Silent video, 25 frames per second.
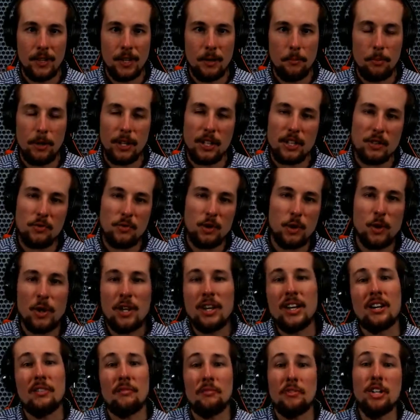Because if you
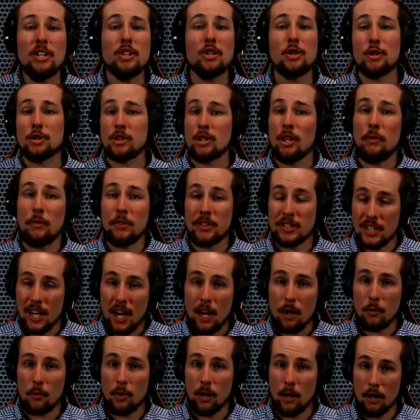can convince yourself it's
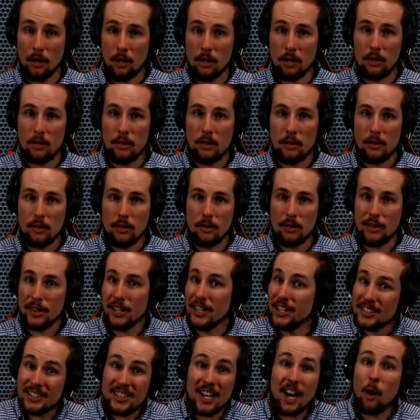not wrong, then
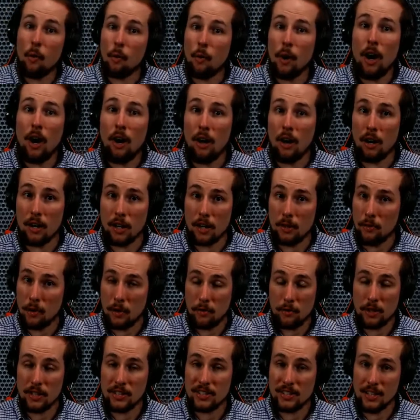it's not wrong if
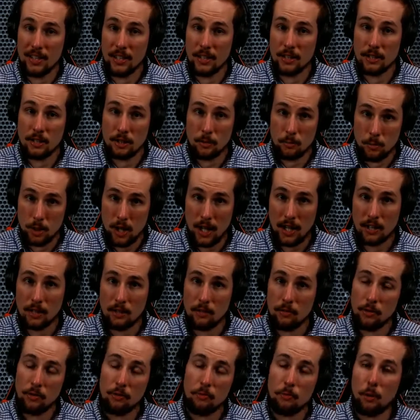every sin is
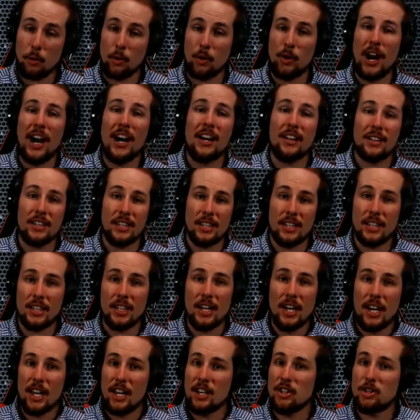subjective. If morality
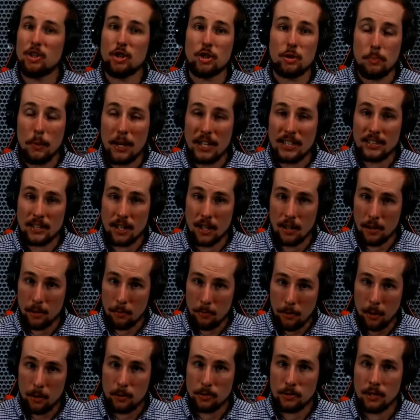is just based on the
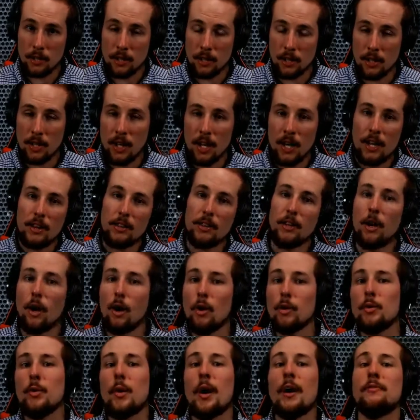person, then
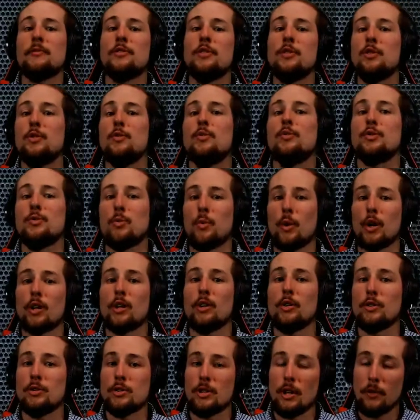all you have to do is work
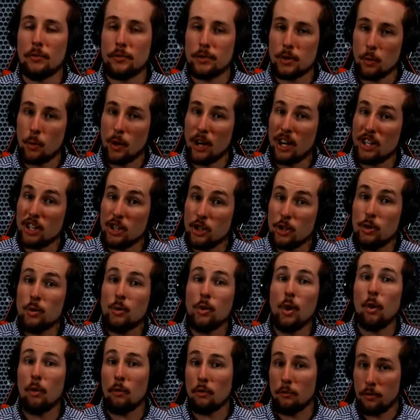yourself to where you
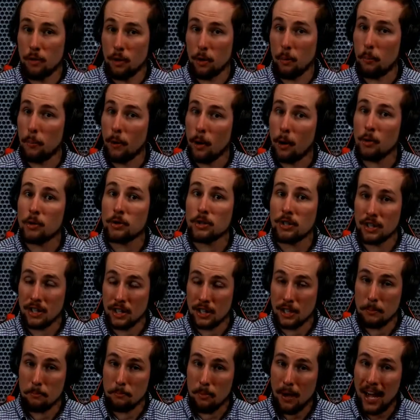don't feel
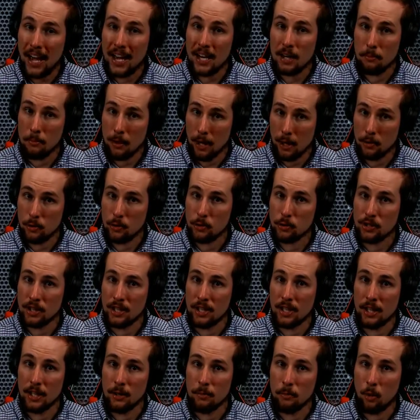personally bad about your
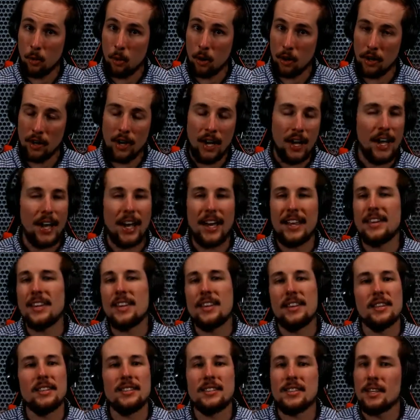sin anymore. And
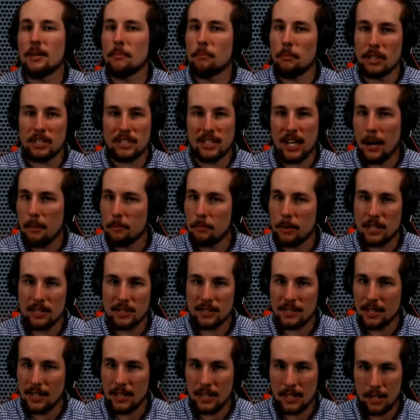then the sin must not be a
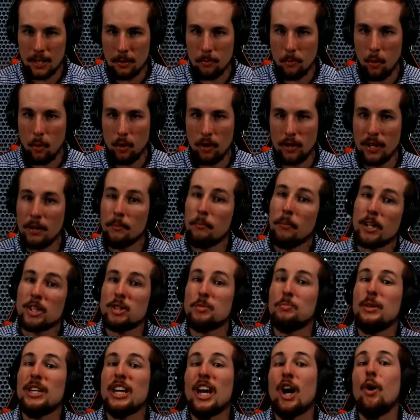sin anymore. It must
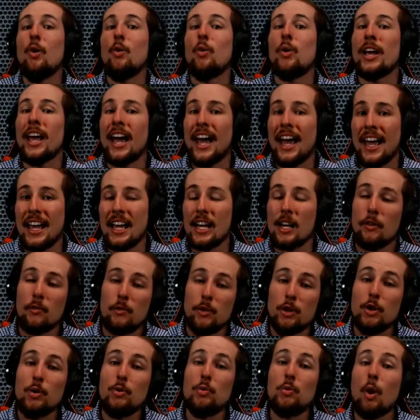be okay if
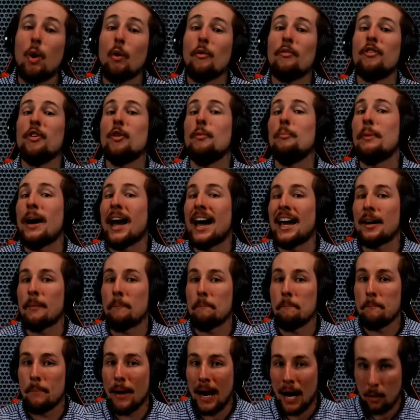you don't feel bad
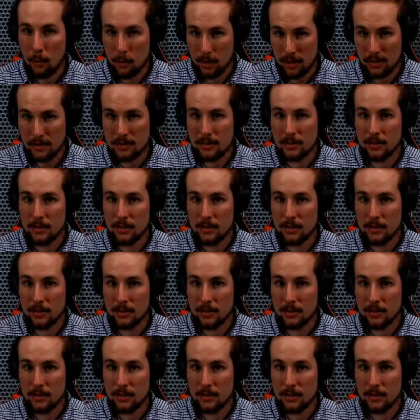about it.